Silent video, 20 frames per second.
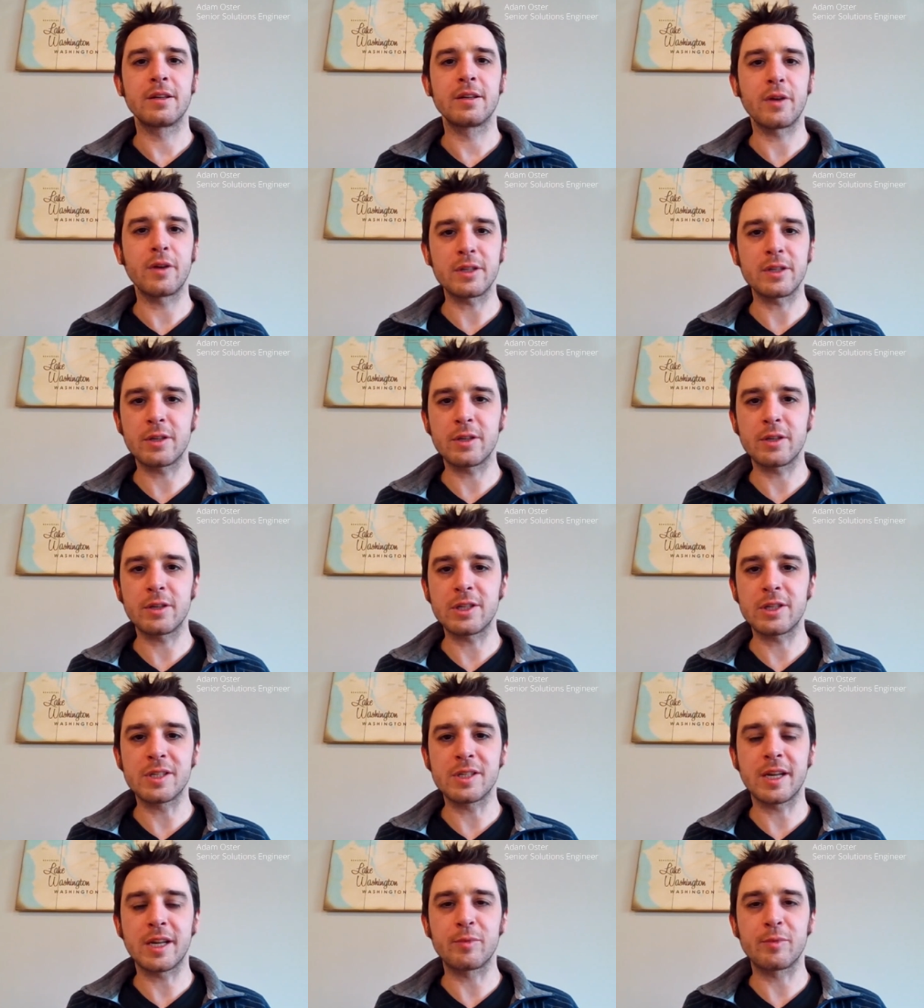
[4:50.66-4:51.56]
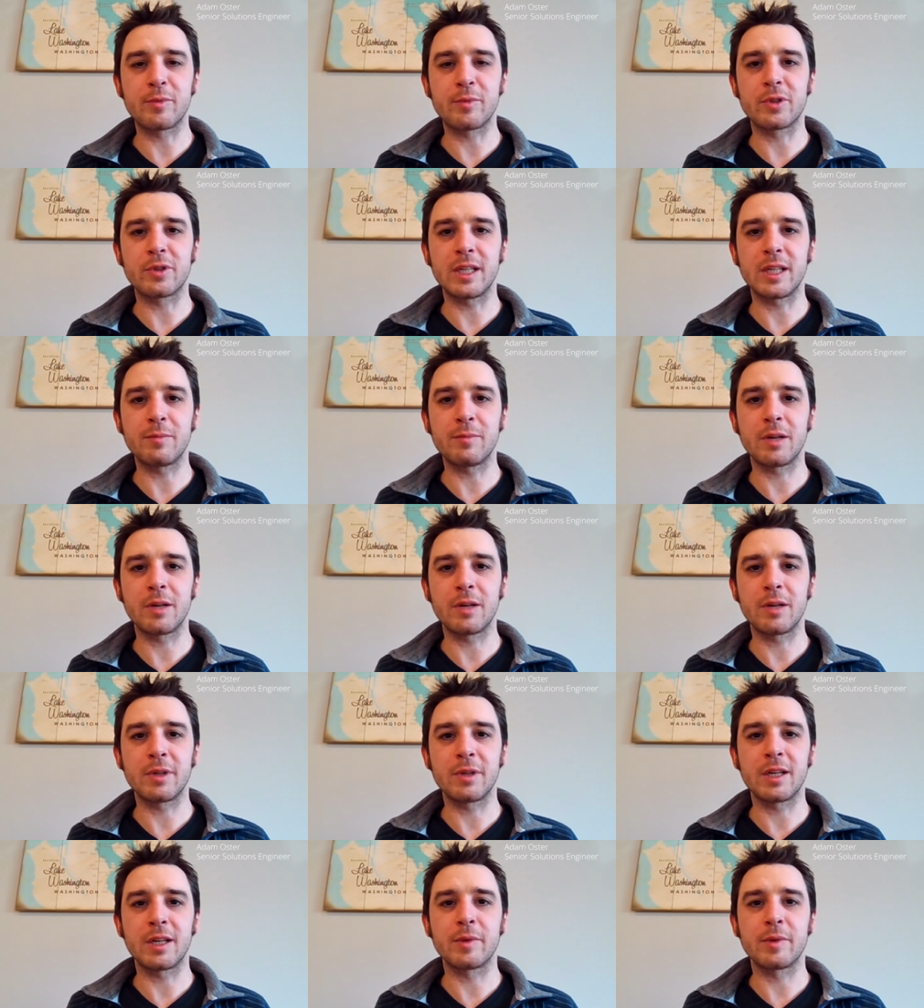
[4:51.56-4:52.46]
Congratulations, Kepler team,
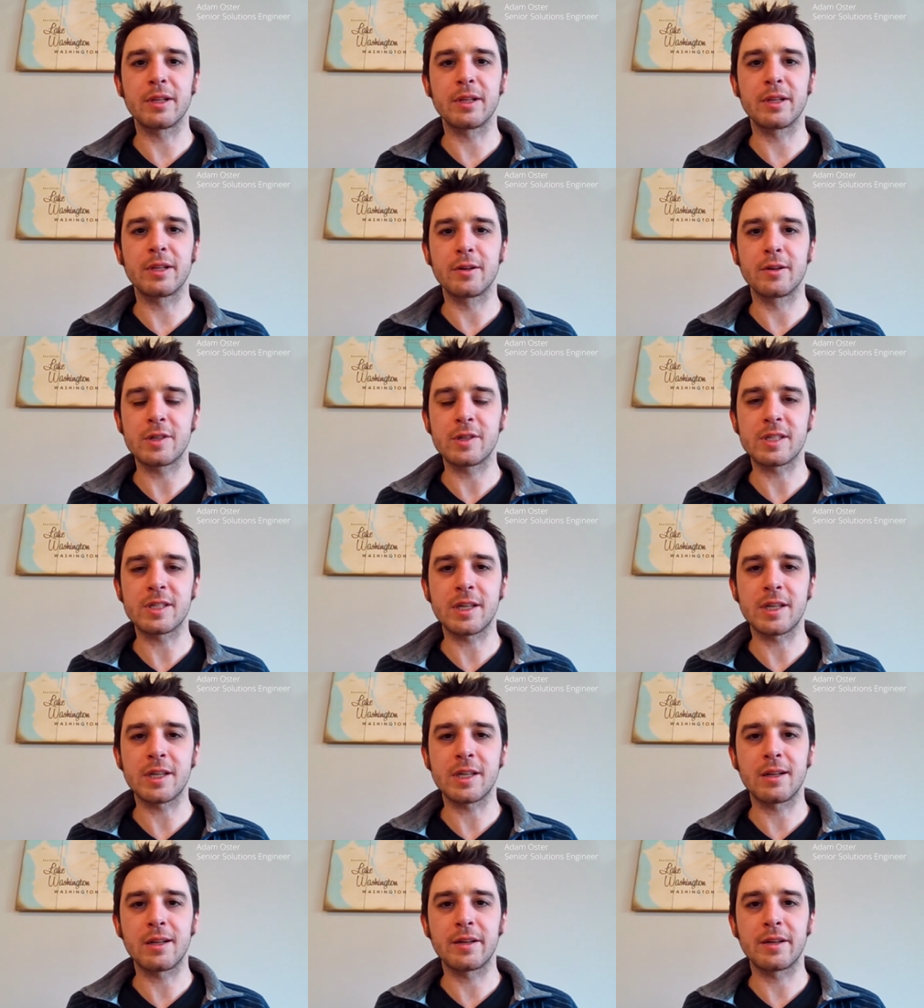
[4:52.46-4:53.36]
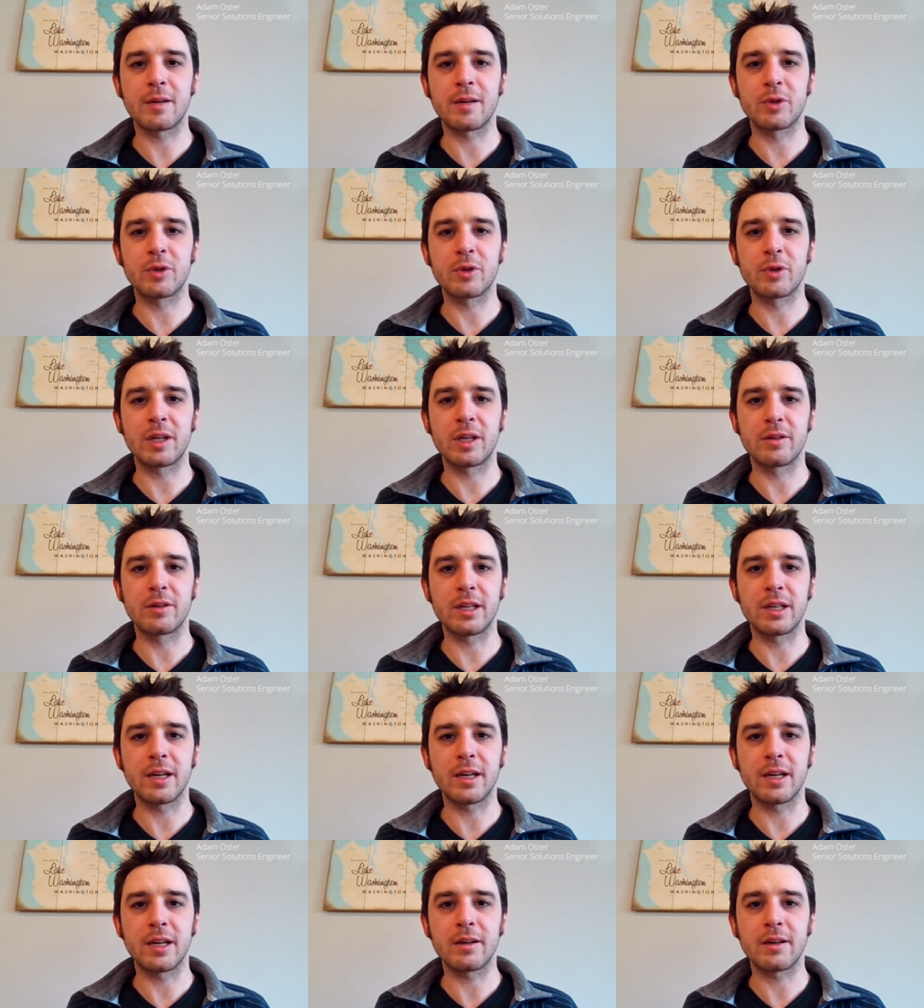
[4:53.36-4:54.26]
on becoming the largest satellite
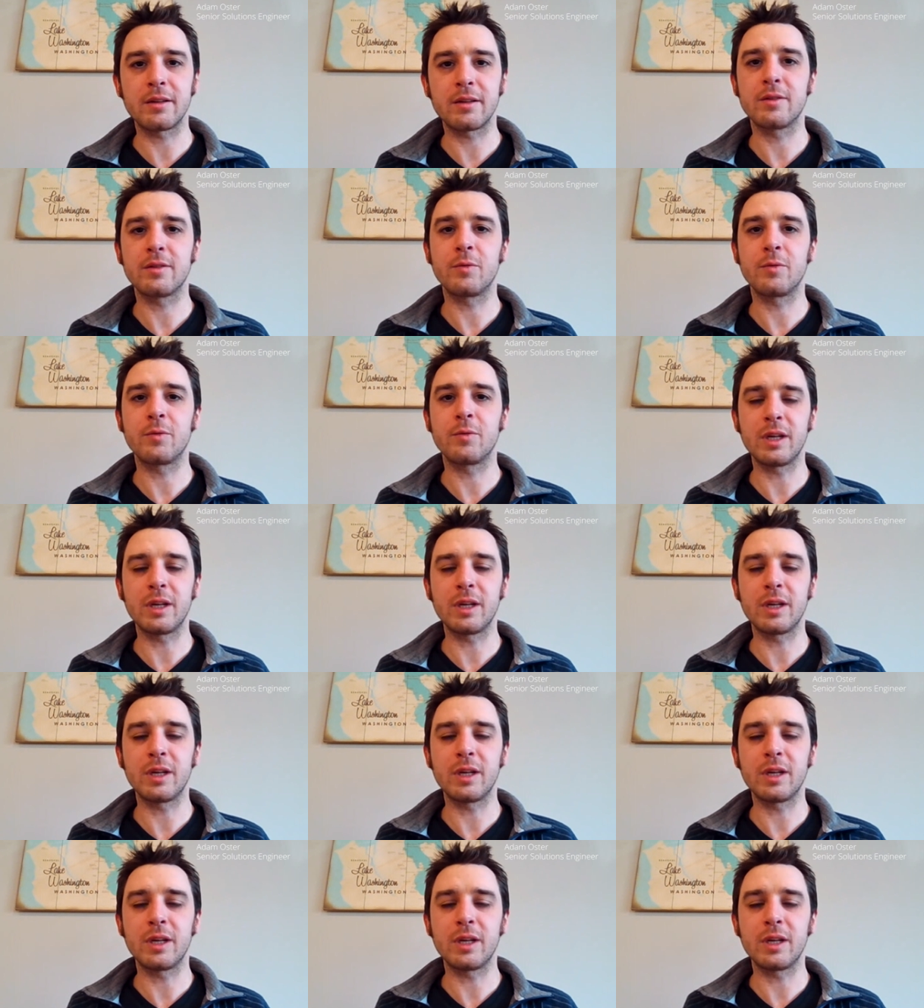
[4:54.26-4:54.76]
operator in Canada.